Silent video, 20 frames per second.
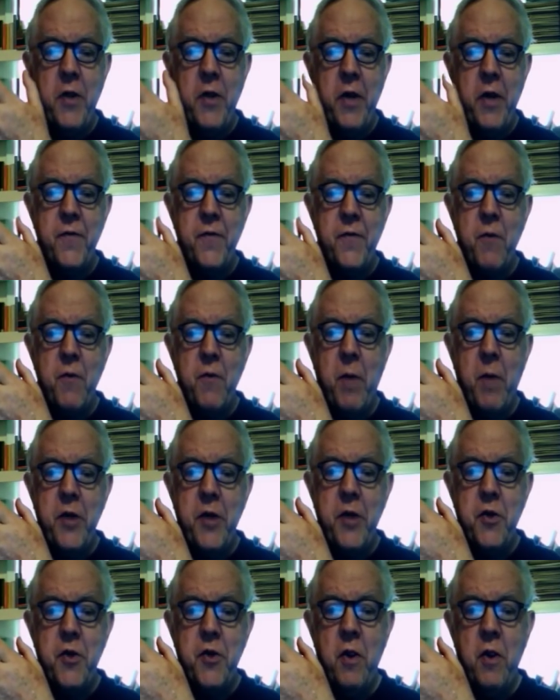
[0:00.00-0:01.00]
So much
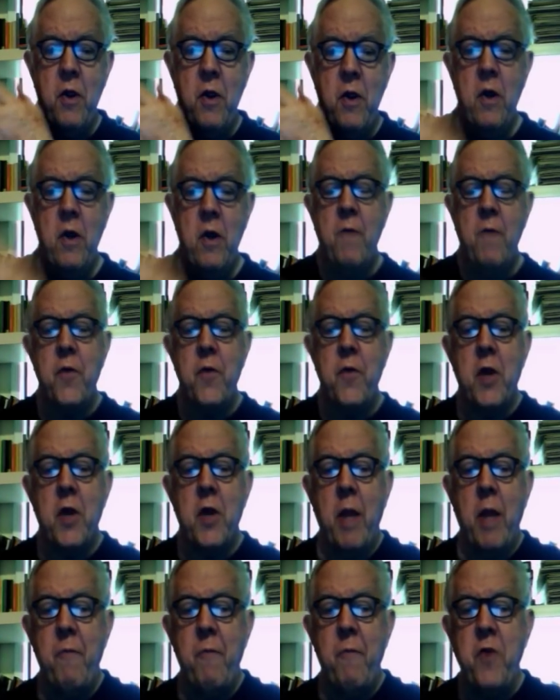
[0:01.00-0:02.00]
for the claim
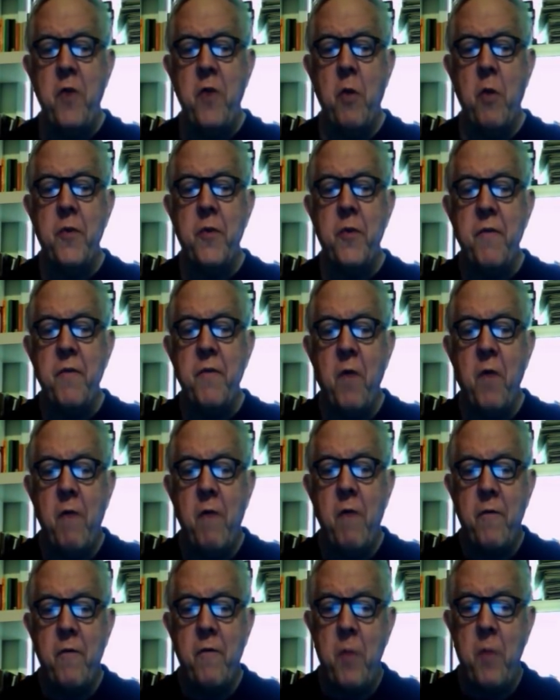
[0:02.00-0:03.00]
of humans evolving
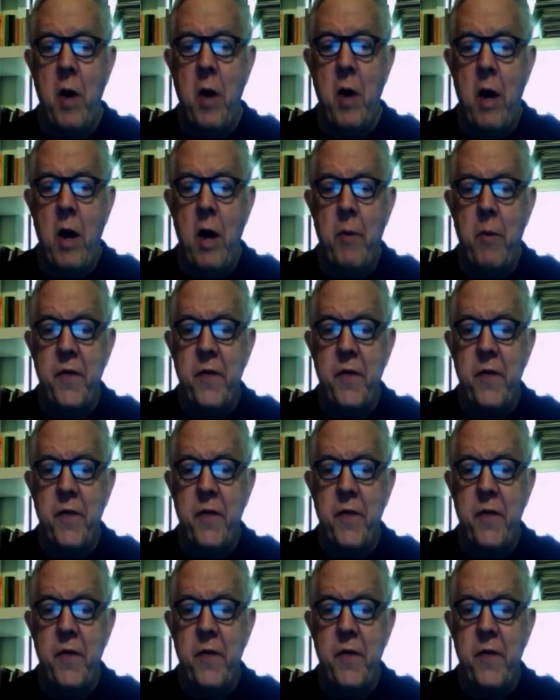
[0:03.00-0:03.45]
from hominids.